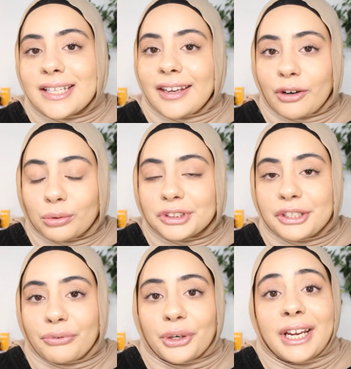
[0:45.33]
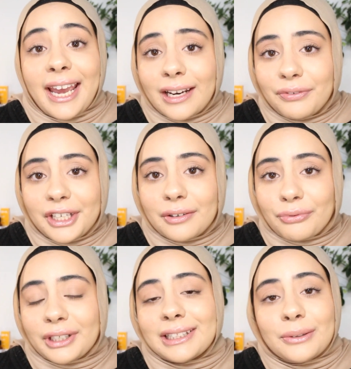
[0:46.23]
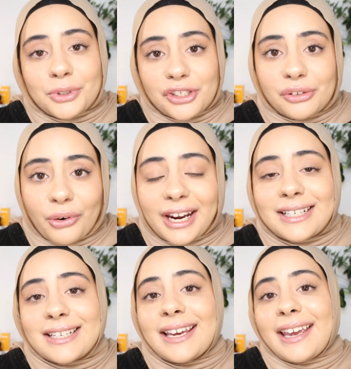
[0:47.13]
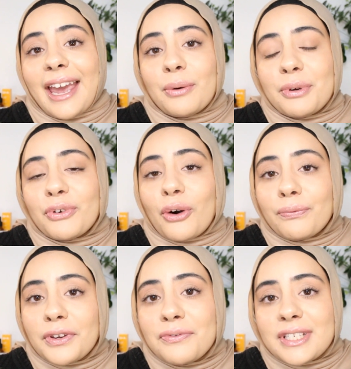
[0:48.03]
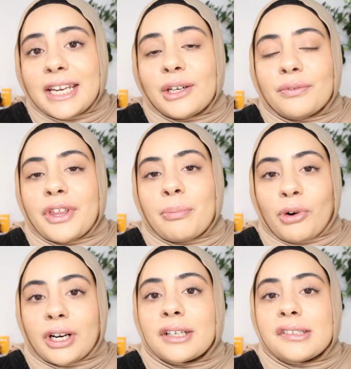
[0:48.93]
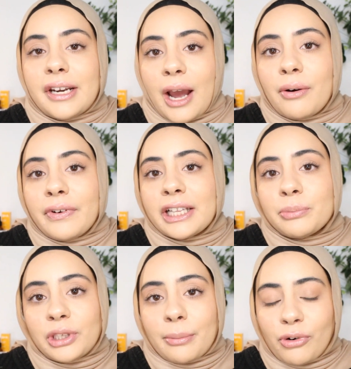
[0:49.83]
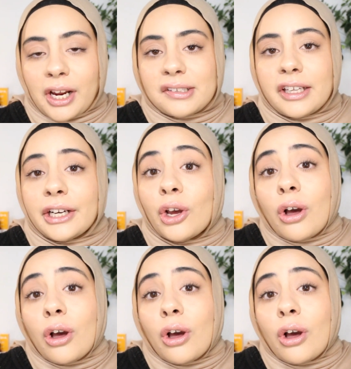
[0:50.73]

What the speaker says: They're cruelty-free and vegan-friendly, which is great, and we've got 15 of their products now available at Priceline.